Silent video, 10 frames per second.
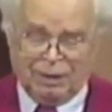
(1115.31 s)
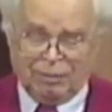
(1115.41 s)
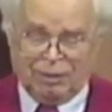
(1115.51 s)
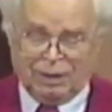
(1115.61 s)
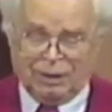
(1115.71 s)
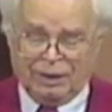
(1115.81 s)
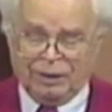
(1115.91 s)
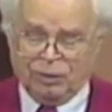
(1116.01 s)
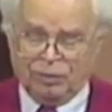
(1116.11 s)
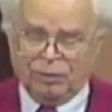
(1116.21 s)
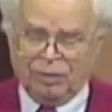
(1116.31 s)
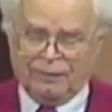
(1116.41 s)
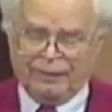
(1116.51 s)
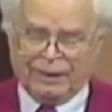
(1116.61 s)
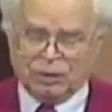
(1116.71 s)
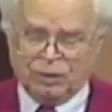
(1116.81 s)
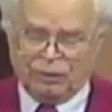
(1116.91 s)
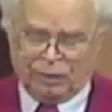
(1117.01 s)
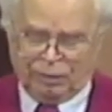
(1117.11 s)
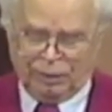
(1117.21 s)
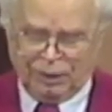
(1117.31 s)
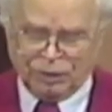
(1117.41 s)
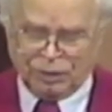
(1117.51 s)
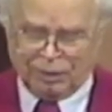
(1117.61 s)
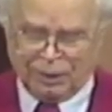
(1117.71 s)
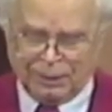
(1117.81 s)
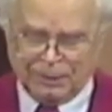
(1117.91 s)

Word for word: Well, they don't know the facts of their own history.